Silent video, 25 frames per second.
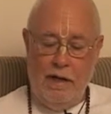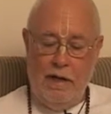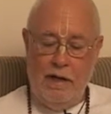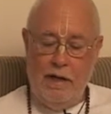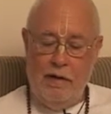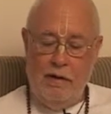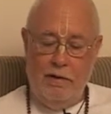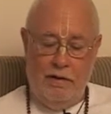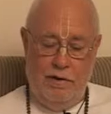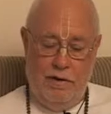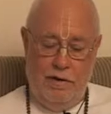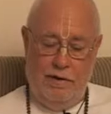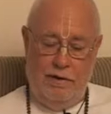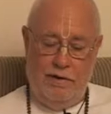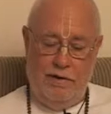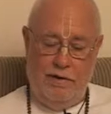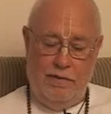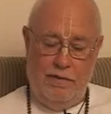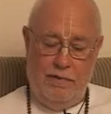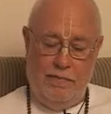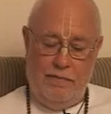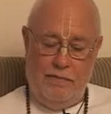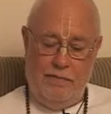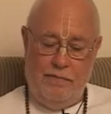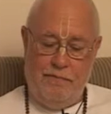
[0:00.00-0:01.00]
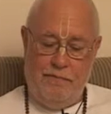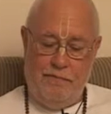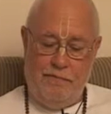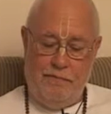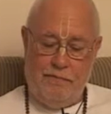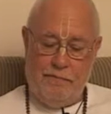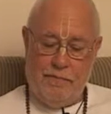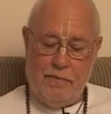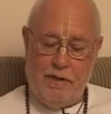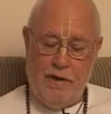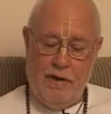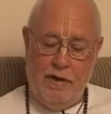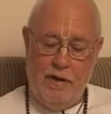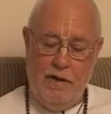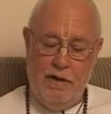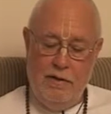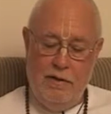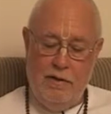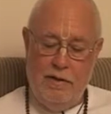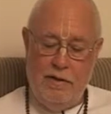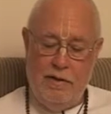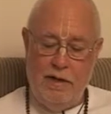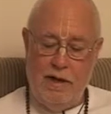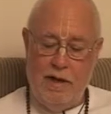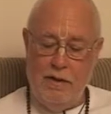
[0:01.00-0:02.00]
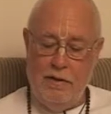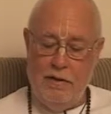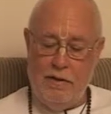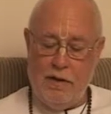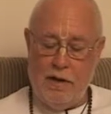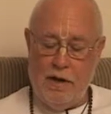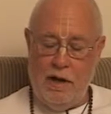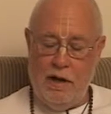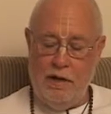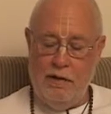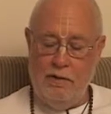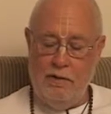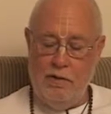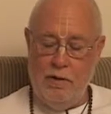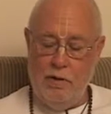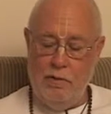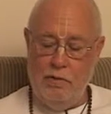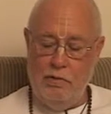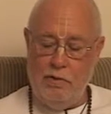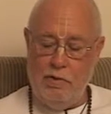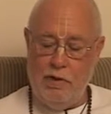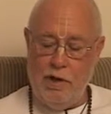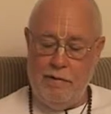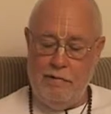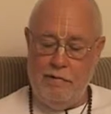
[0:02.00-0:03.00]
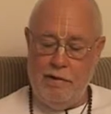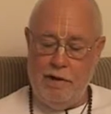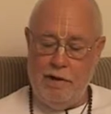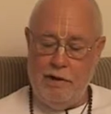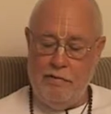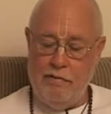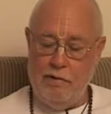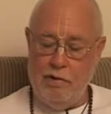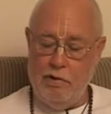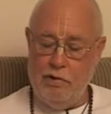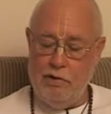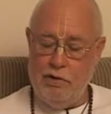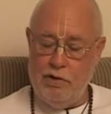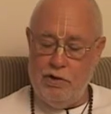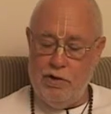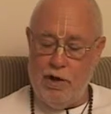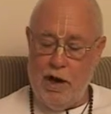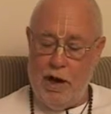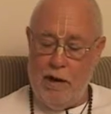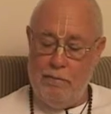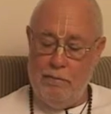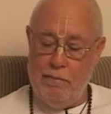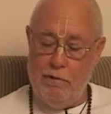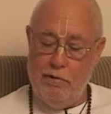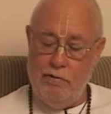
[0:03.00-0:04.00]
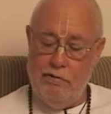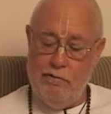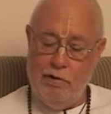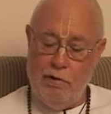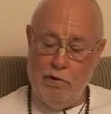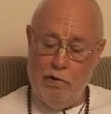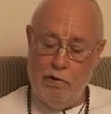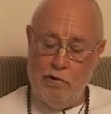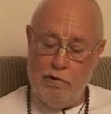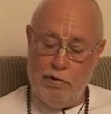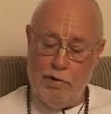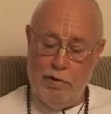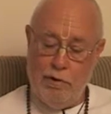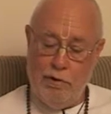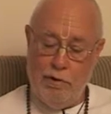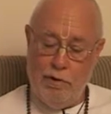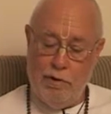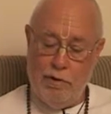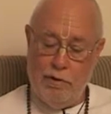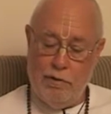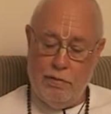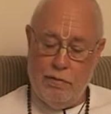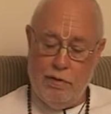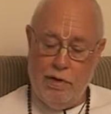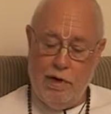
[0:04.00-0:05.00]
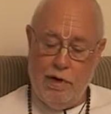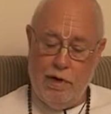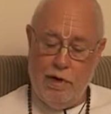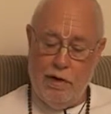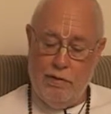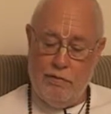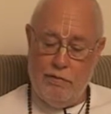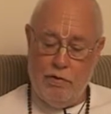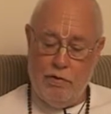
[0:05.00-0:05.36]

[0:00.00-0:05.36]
Eagerness. In the 10th canto, 71st chapter, verse 33